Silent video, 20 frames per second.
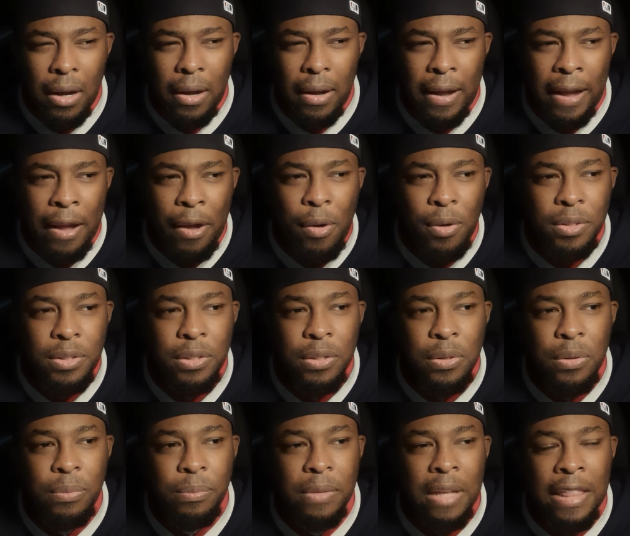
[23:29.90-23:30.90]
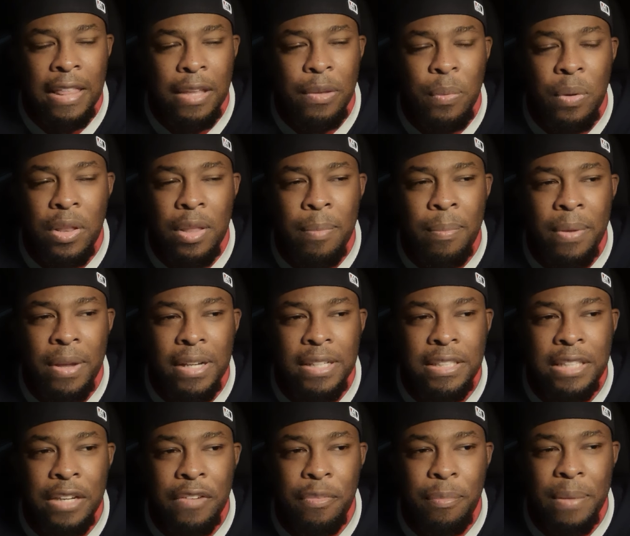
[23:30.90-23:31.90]
I think one of the biggest
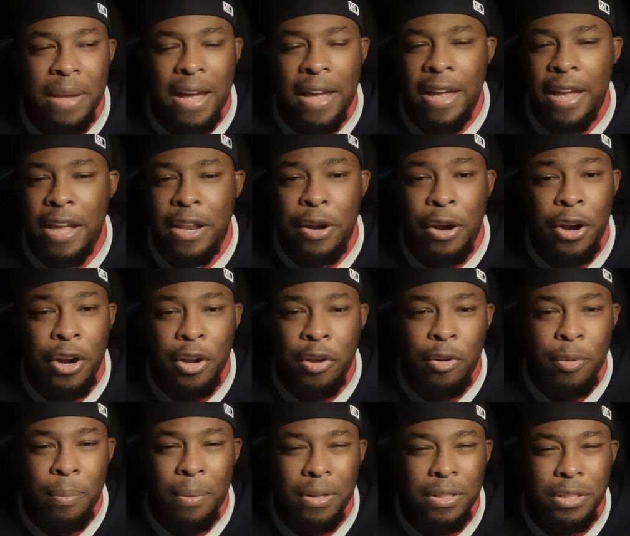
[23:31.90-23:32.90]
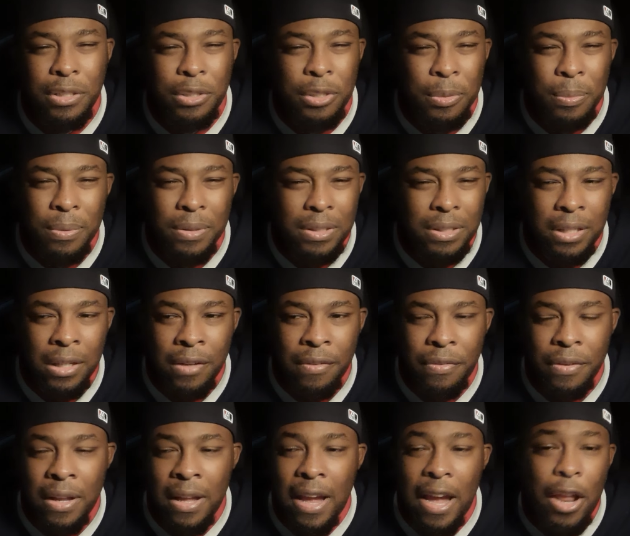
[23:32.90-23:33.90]
things for me, I hate arguing about stupid stuff.
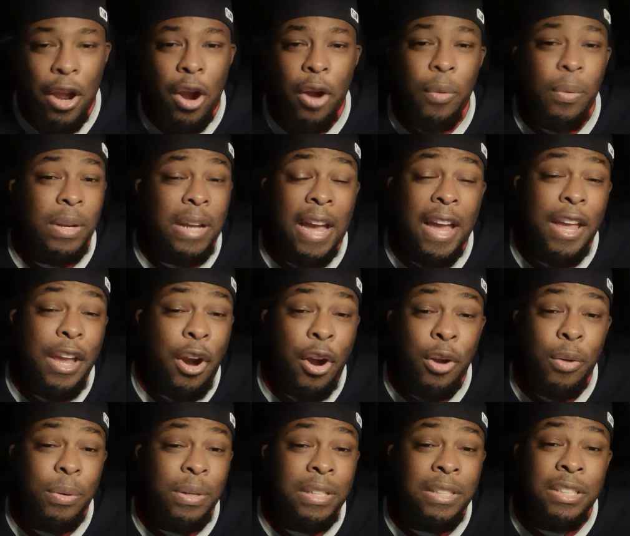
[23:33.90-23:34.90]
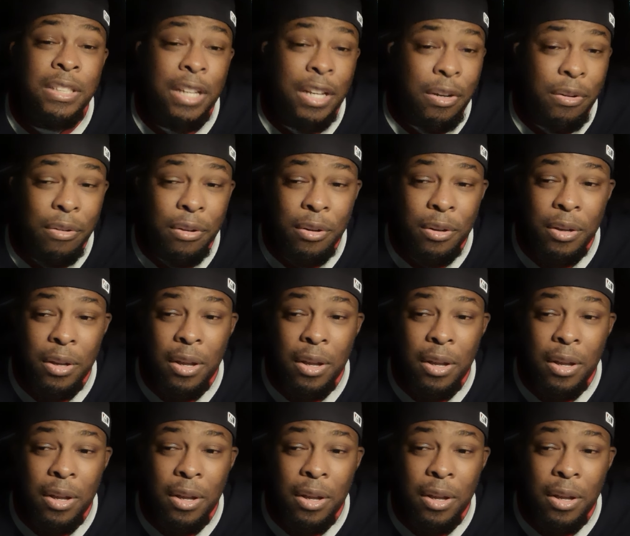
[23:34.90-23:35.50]
I hate arguing in general.